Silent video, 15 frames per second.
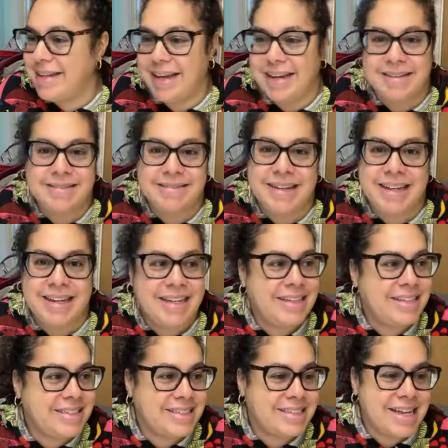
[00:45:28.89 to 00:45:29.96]
Like he
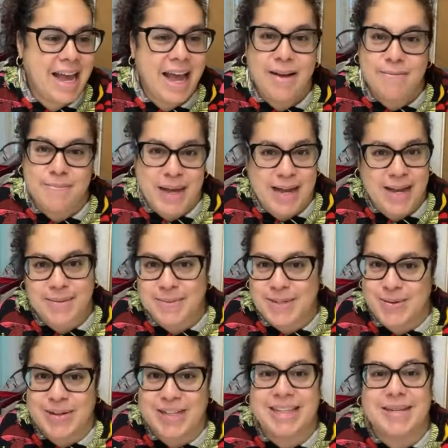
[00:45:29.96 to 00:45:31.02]
needs to have backup
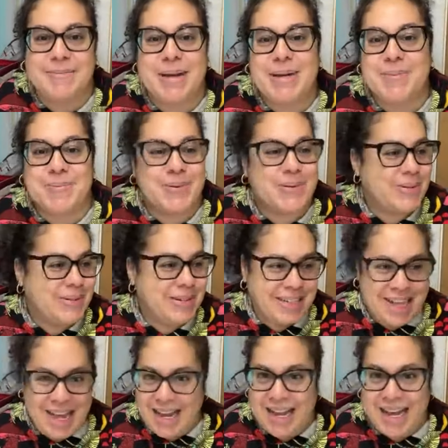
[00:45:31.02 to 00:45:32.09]
toilet paper and
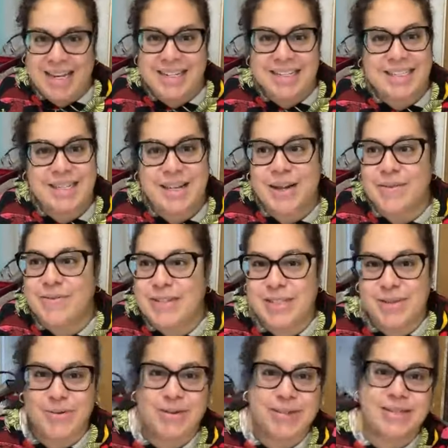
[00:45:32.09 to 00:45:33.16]
that kind of stuff. He's
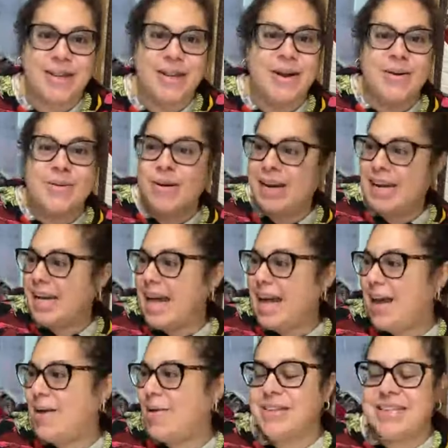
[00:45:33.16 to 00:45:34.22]
always running
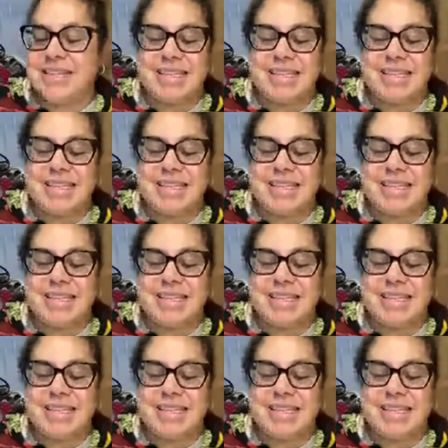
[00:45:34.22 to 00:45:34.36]
out.